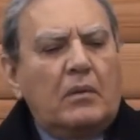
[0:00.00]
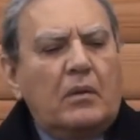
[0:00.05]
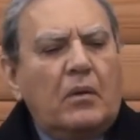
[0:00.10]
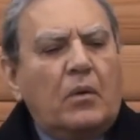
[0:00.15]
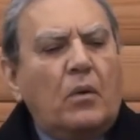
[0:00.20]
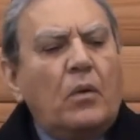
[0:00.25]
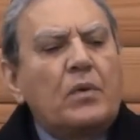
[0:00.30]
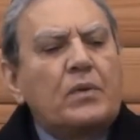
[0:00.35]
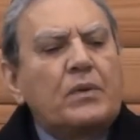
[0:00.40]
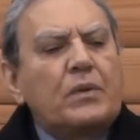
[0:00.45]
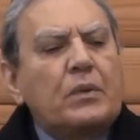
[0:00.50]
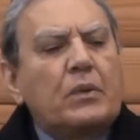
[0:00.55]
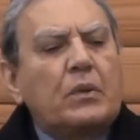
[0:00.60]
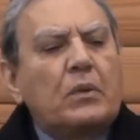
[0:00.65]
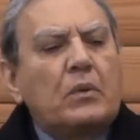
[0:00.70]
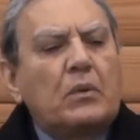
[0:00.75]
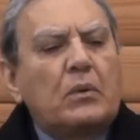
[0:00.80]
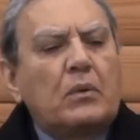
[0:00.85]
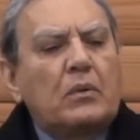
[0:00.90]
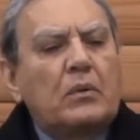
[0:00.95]

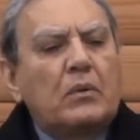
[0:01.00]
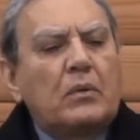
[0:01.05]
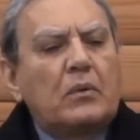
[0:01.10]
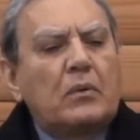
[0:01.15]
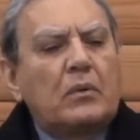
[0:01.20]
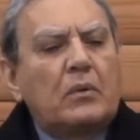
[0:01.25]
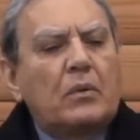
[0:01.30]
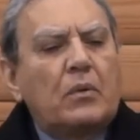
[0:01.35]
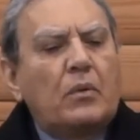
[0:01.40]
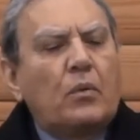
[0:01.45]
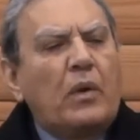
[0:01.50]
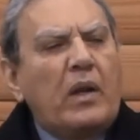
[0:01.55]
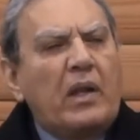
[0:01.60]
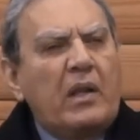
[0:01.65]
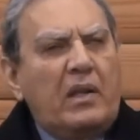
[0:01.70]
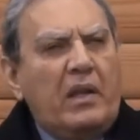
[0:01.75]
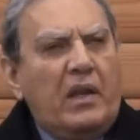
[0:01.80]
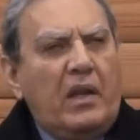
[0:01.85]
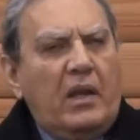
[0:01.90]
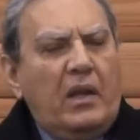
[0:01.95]
Also, one
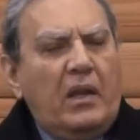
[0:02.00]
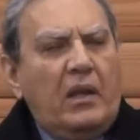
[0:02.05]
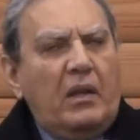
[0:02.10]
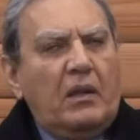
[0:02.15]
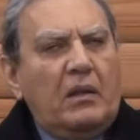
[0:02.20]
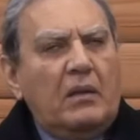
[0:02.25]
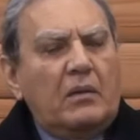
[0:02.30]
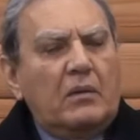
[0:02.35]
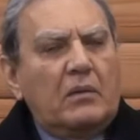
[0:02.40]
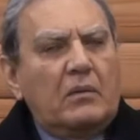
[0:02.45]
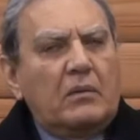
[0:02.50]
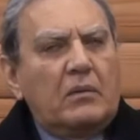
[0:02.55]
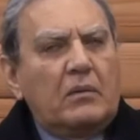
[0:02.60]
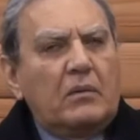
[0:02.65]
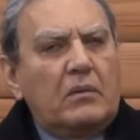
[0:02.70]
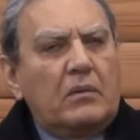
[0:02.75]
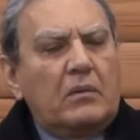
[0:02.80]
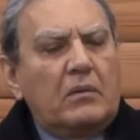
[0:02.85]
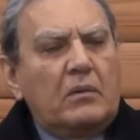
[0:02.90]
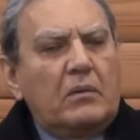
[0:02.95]
day,
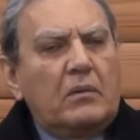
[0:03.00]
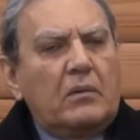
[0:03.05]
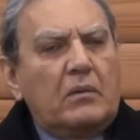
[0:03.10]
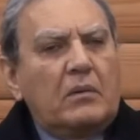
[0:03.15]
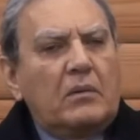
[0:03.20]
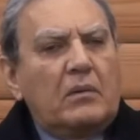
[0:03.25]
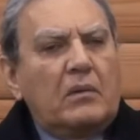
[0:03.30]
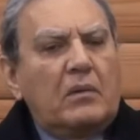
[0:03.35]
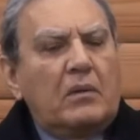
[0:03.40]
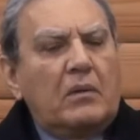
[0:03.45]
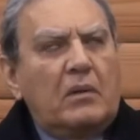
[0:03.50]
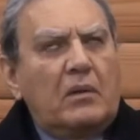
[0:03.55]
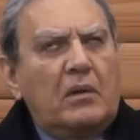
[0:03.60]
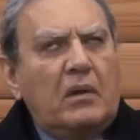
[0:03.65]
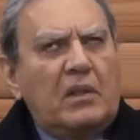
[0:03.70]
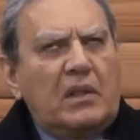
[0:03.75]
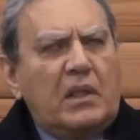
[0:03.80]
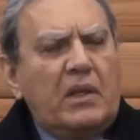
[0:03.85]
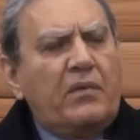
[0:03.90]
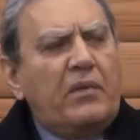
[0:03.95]

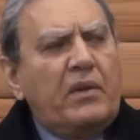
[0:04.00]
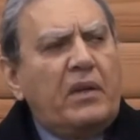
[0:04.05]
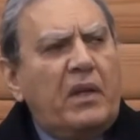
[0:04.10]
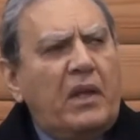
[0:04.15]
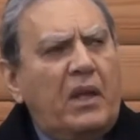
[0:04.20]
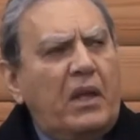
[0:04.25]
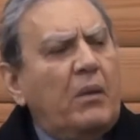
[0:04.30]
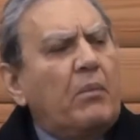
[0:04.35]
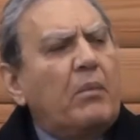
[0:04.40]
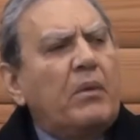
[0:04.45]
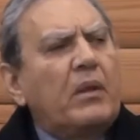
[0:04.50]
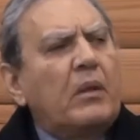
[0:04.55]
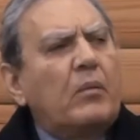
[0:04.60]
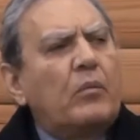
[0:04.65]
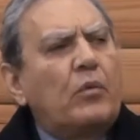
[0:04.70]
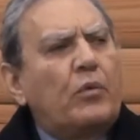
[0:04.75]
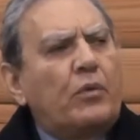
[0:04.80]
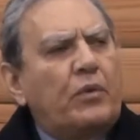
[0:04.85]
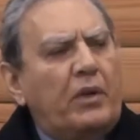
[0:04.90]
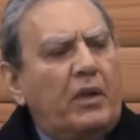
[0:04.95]
7 a.m. in the
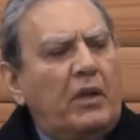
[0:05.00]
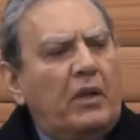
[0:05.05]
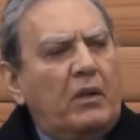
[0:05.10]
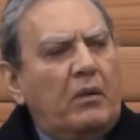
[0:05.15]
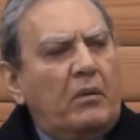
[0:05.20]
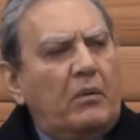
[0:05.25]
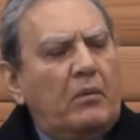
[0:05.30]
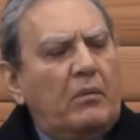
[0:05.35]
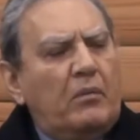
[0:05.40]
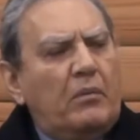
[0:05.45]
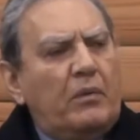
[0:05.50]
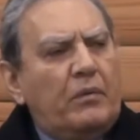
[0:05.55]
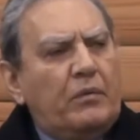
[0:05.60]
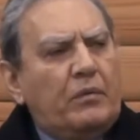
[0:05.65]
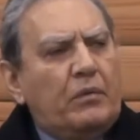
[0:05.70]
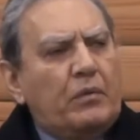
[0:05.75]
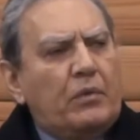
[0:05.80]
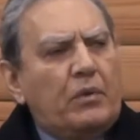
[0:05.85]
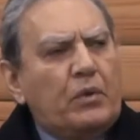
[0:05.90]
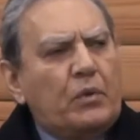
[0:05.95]
morning,
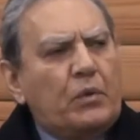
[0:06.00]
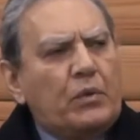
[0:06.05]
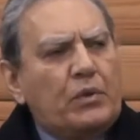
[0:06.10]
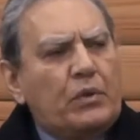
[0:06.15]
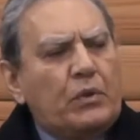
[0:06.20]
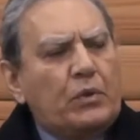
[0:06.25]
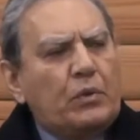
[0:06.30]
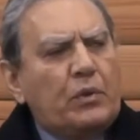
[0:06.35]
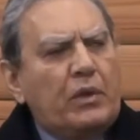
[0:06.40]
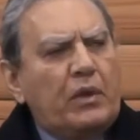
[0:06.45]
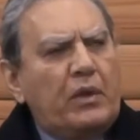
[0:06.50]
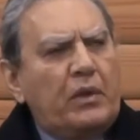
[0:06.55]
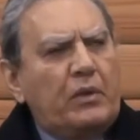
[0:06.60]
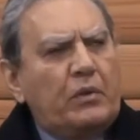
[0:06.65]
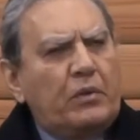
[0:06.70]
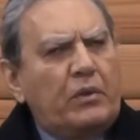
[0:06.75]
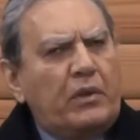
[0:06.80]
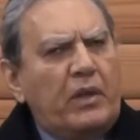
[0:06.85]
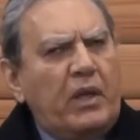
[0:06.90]
before he goes to work or